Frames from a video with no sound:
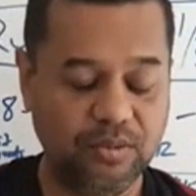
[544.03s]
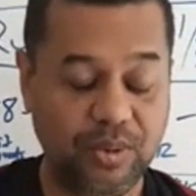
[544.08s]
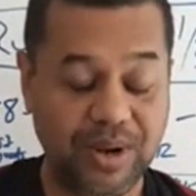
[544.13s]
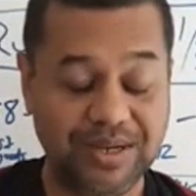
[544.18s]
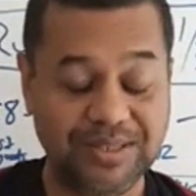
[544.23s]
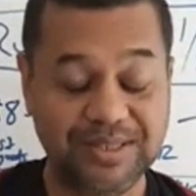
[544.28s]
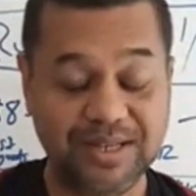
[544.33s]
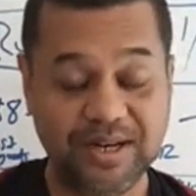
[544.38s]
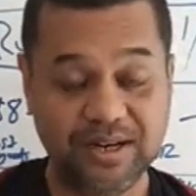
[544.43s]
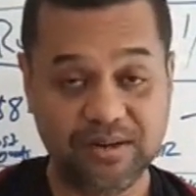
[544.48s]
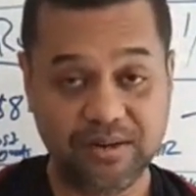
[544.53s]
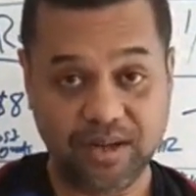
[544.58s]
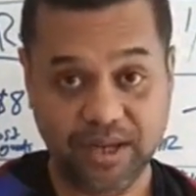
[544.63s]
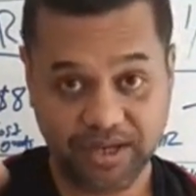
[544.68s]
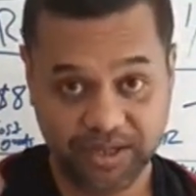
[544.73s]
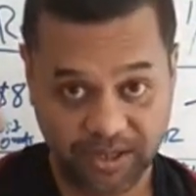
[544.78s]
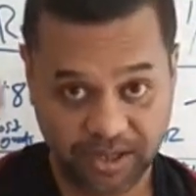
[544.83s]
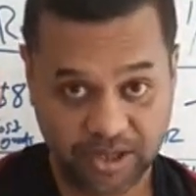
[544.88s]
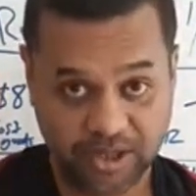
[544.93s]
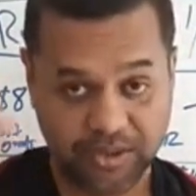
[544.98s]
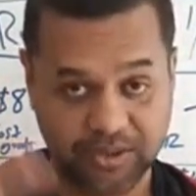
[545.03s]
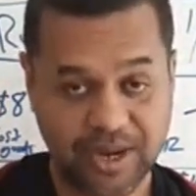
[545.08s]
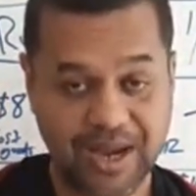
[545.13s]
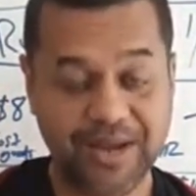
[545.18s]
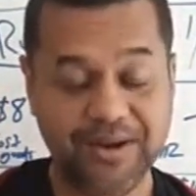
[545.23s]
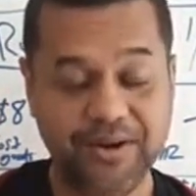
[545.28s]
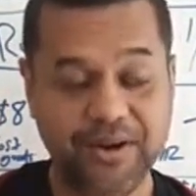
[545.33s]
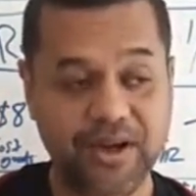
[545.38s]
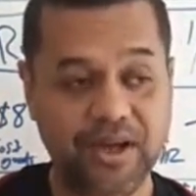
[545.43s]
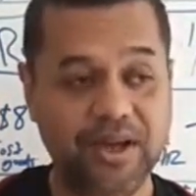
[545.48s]
the ones that are
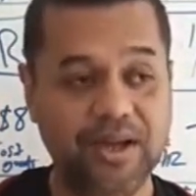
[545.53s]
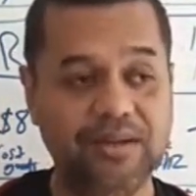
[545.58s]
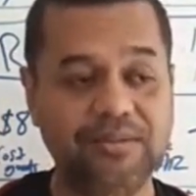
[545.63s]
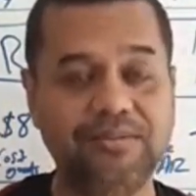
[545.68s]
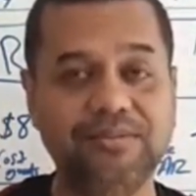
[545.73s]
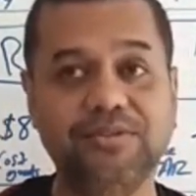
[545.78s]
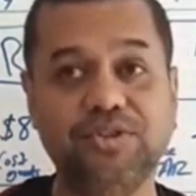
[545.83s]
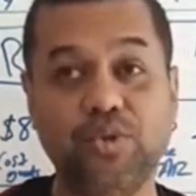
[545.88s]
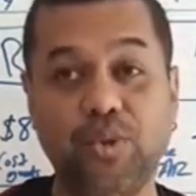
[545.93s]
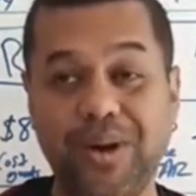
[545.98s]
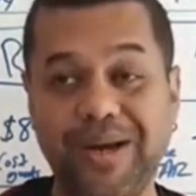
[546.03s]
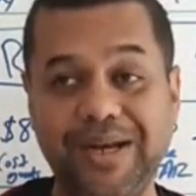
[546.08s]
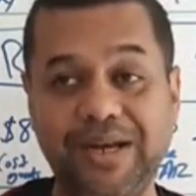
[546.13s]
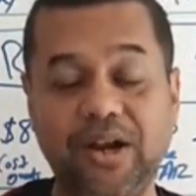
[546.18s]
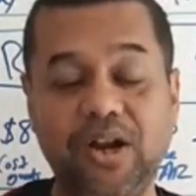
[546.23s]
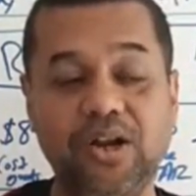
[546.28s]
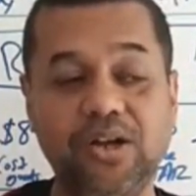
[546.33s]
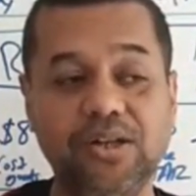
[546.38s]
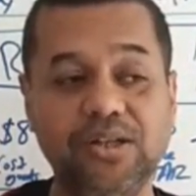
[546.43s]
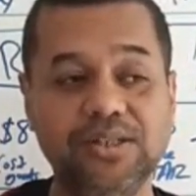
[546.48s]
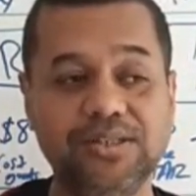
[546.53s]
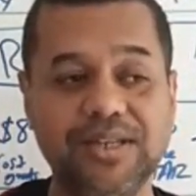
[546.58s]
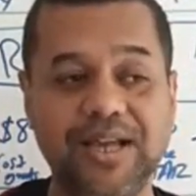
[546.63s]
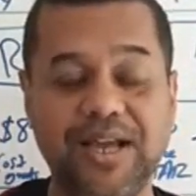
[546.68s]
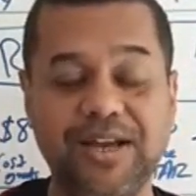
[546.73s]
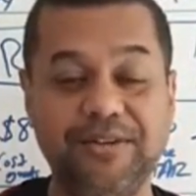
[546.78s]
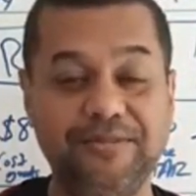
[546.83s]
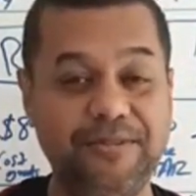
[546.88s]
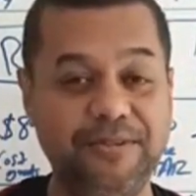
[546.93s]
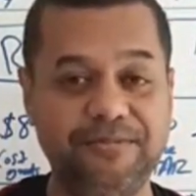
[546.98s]
under $20,
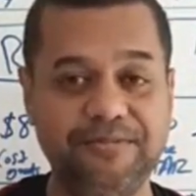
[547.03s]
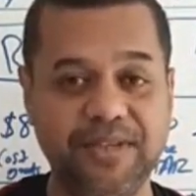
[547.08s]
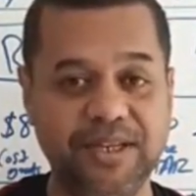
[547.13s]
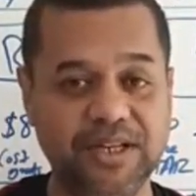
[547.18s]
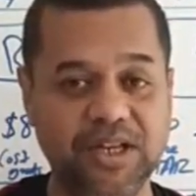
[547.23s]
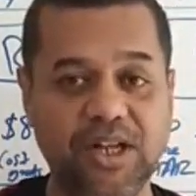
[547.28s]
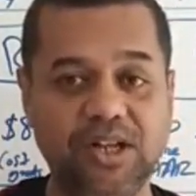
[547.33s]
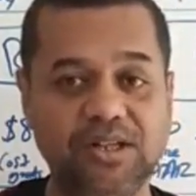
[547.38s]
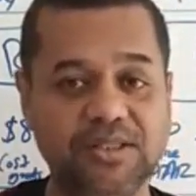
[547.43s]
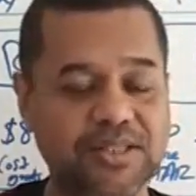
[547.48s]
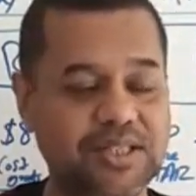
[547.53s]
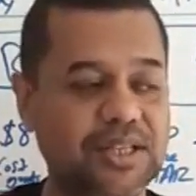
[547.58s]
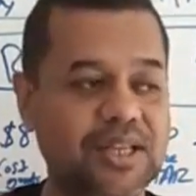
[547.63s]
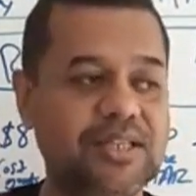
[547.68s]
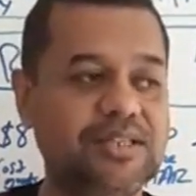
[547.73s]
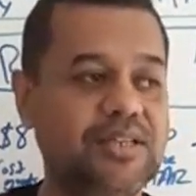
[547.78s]
under $15.